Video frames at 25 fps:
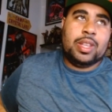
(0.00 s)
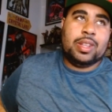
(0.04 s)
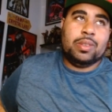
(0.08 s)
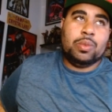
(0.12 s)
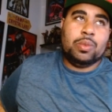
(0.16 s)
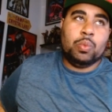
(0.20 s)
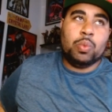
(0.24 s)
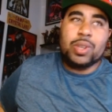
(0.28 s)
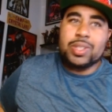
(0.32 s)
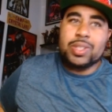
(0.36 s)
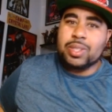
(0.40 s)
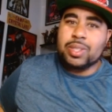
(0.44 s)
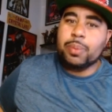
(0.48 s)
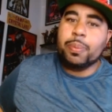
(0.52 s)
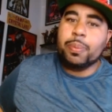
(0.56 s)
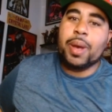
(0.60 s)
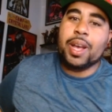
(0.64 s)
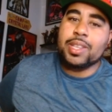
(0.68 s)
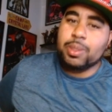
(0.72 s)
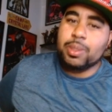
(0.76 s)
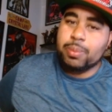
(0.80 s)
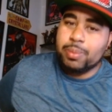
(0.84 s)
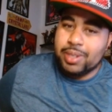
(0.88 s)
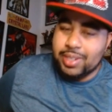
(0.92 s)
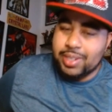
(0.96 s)
What's the
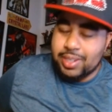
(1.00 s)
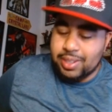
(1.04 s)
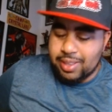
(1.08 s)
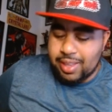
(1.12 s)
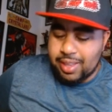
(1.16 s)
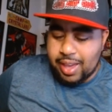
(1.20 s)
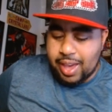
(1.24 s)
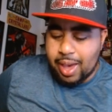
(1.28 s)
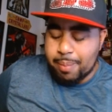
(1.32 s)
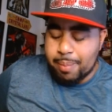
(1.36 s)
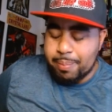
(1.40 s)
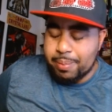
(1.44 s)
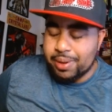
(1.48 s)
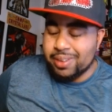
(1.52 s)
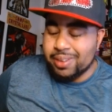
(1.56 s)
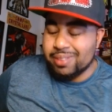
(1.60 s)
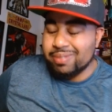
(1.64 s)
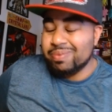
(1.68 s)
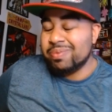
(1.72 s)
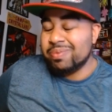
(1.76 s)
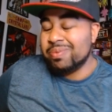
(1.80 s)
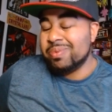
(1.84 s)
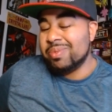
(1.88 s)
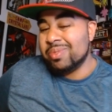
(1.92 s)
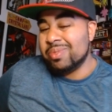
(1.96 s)
possibility of that happening?
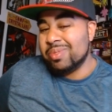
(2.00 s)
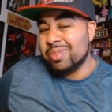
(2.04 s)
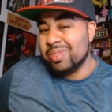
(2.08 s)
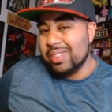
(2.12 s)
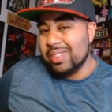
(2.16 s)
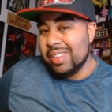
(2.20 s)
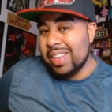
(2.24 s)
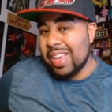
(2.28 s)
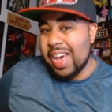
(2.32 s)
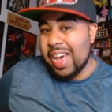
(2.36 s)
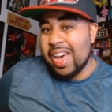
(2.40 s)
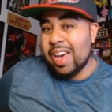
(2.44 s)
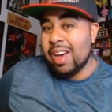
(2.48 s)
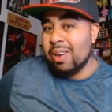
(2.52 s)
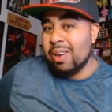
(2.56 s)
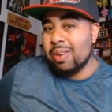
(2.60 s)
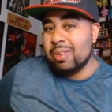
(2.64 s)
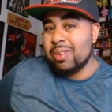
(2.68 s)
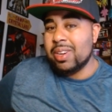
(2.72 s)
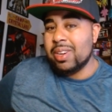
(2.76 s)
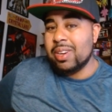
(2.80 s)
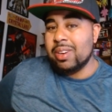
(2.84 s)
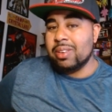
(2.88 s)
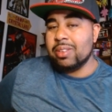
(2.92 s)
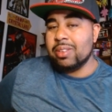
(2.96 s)
I don't
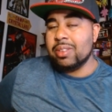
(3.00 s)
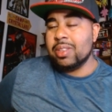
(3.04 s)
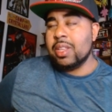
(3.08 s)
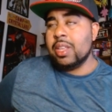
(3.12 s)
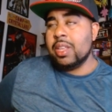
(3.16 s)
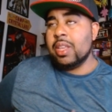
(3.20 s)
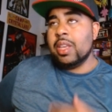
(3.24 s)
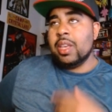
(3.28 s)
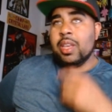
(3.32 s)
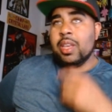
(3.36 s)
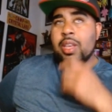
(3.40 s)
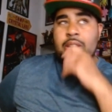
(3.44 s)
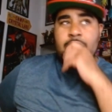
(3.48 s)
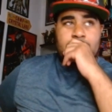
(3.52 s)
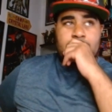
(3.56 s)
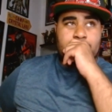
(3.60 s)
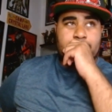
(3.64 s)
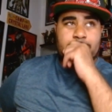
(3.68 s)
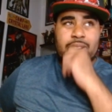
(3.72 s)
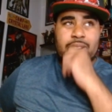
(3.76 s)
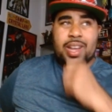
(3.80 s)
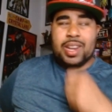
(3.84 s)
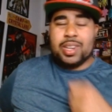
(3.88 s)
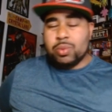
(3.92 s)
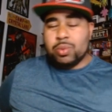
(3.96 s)
know. To
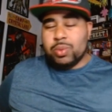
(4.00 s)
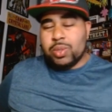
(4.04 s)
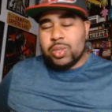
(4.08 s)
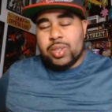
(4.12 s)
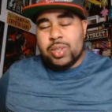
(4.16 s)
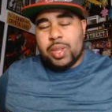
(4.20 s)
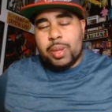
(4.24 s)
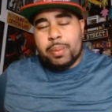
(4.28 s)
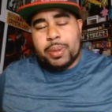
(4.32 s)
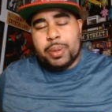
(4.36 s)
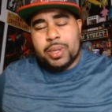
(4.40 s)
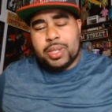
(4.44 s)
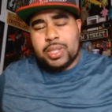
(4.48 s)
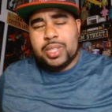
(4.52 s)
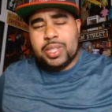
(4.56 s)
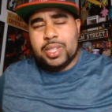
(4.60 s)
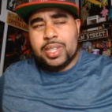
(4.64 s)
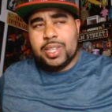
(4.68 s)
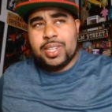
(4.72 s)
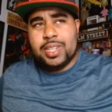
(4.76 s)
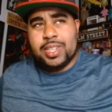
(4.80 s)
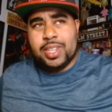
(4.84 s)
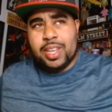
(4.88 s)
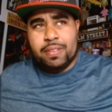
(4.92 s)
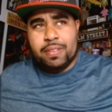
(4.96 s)
be honest with you, they pushed it
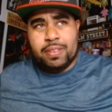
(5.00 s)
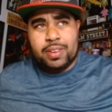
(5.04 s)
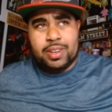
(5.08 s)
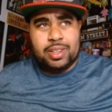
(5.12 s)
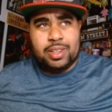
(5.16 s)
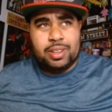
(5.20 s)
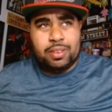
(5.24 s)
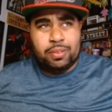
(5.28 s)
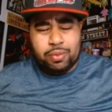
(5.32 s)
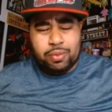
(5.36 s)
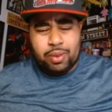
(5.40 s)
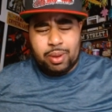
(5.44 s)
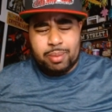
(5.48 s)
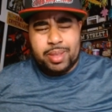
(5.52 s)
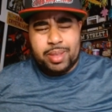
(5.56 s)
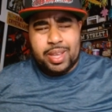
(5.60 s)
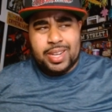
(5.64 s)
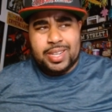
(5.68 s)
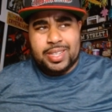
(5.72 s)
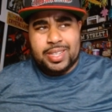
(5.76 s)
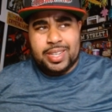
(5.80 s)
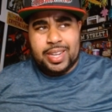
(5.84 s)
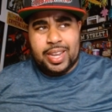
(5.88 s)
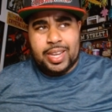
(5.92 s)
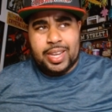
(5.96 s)
indefinitely from
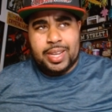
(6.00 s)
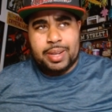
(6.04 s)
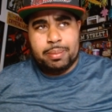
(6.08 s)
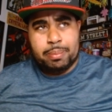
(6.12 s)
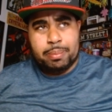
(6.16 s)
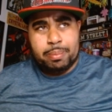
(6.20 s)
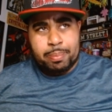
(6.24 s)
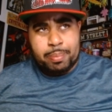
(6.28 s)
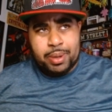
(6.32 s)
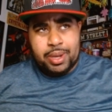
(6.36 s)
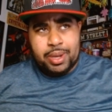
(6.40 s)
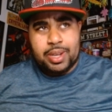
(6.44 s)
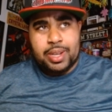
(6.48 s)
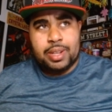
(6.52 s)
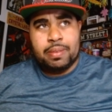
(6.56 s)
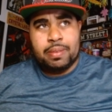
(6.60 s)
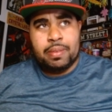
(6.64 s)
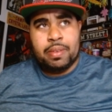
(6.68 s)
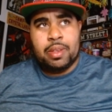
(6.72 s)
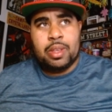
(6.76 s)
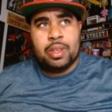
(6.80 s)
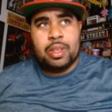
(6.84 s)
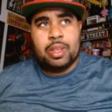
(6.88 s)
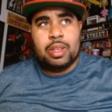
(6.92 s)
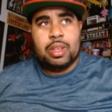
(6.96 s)
that date, but
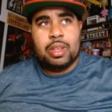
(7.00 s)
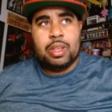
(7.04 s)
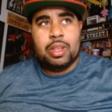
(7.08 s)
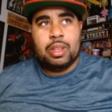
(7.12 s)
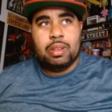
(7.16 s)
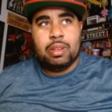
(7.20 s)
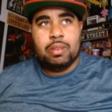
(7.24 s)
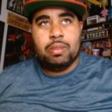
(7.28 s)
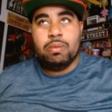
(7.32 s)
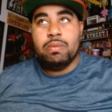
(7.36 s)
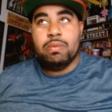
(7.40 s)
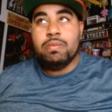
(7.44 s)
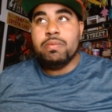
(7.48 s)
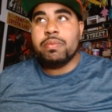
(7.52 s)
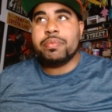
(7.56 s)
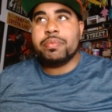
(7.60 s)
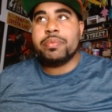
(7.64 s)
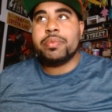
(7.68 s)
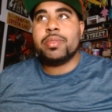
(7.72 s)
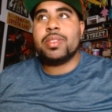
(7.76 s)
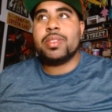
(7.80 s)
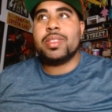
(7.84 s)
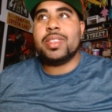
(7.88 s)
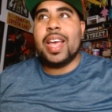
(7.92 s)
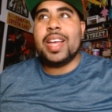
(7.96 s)

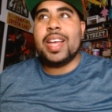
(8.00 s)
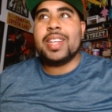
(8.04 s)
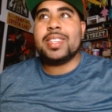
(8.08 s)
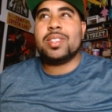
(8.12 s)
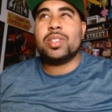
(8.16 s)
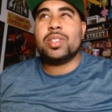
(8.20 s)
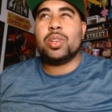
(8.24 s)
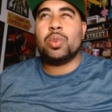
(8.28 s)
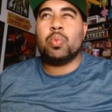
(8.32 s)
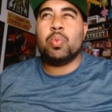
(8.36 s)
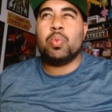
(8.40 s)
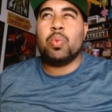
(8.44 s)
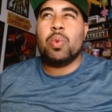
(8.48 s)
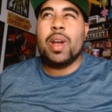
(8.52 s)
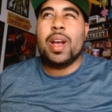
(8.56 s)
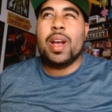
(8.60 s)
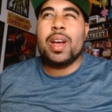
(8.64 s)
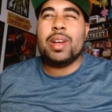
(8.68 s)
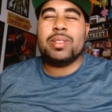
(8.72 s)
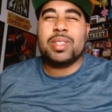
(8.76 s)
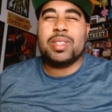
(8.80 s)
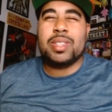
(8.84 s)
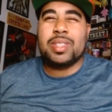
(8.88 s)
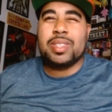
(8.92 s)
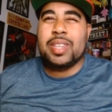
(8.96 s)
that's
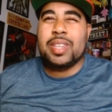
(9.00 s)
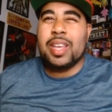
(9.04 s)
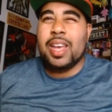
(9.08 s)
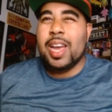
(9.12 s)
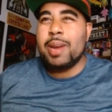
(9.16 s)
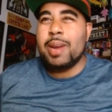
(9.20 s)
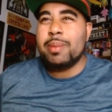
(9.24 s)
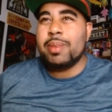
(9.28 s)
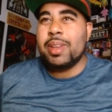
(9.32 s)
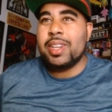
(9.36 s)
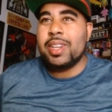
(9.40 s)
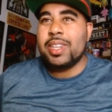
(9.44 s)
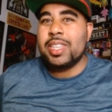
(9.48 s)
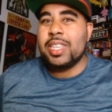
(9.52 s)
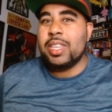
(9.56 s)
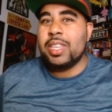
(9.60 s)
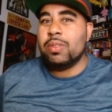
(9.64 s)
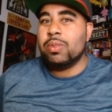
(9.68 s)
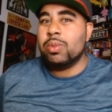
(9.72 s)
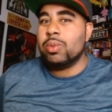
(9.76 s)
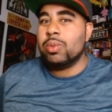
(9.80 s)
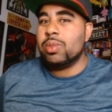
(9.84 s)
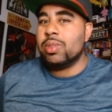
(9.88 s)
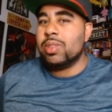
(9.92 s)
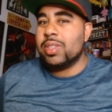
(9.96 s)
around the time that
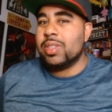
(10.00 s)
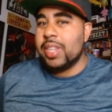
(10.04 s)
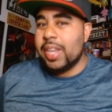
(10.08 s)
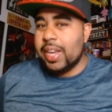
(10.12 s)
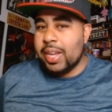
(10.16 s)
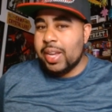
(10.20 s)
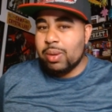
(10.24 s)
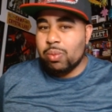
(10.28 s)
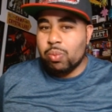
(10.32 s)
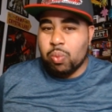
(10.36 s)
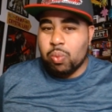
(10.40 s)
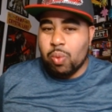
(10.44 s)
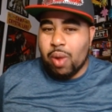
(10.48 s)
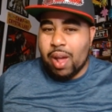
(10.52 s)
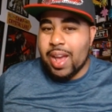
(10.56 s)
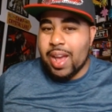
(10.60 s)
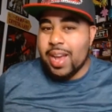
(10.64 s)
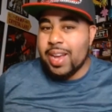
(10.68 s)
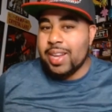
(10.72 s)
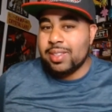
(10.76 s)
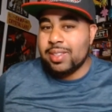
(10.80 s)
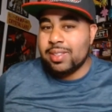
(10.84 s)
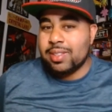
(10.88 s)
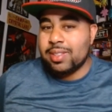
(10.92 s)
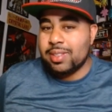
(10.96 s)
Evil Dead
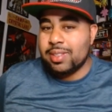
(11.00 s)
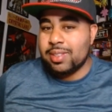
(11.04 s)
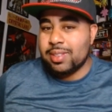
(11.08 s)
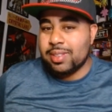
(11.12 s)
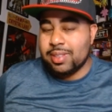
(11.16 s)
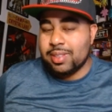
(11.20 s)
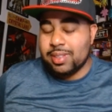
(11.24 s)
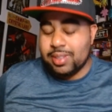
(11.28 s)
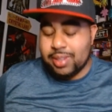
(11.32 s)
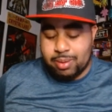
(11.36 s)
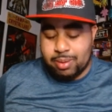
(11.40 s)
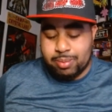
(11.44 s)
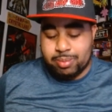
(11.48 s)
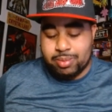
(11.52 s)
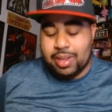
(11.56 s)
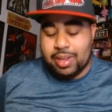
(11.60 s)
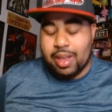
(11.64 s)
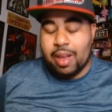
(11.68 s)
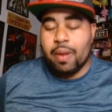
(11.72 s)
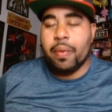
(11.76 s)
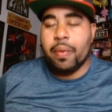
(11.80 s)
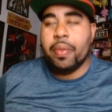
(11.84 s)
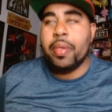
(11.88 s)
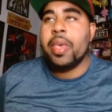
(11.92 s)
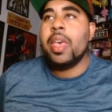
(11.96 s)
Rises comes
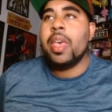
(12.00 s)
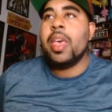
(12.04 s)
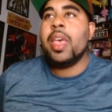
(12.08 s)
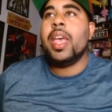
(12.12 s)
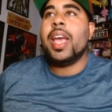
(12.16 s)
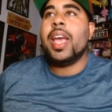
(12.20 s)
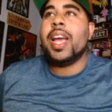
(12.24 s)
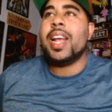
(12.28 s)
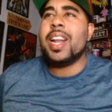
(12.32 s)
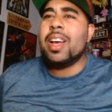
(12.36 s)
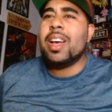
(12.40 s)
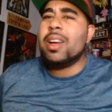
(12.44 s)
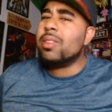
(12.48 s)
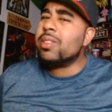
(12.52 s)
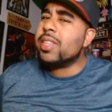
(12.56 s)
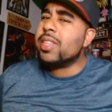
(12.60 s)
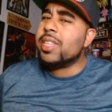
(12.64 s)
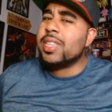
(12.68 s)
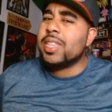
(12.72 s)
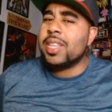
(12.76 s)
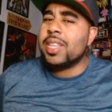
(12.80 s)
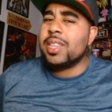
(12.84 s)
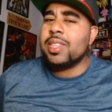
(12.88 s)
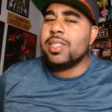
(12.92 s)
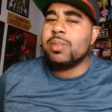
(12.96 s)
out. And I don't
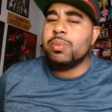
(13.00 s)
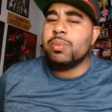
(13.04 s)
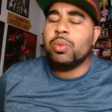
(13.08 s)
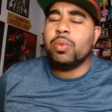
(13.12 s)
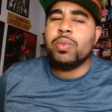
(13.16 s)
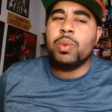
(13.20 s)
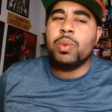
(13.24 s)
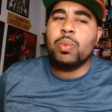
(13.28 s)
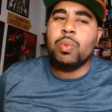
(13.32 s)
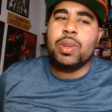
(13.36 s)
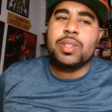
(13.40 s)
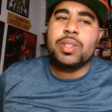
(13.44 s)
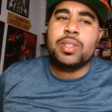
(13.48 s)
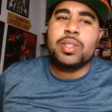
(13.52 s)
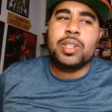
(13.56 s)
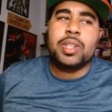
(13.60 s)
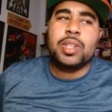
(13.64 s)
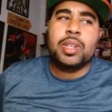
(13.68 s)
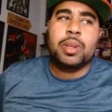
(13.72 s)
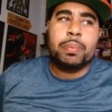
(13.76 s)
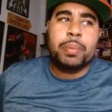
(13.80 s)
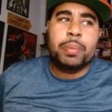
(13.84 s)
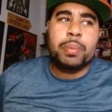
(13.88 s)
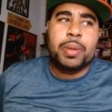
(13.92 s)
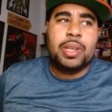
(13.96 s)
think that this movie wants to
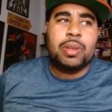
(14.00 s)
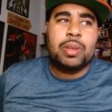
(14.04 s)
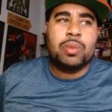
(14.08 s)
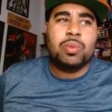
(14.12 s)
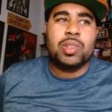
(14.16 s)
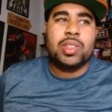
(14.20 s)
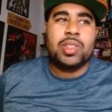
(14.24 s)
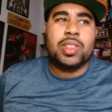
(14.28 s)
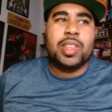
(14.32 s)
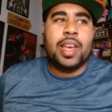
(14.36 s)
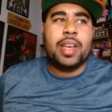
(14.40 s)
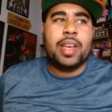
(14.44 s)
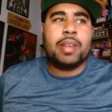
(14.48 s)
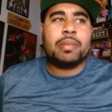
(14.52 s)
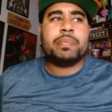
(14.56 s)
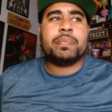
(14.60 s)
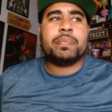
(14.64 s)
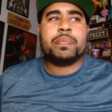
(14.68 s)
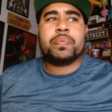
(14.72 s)
compete with that.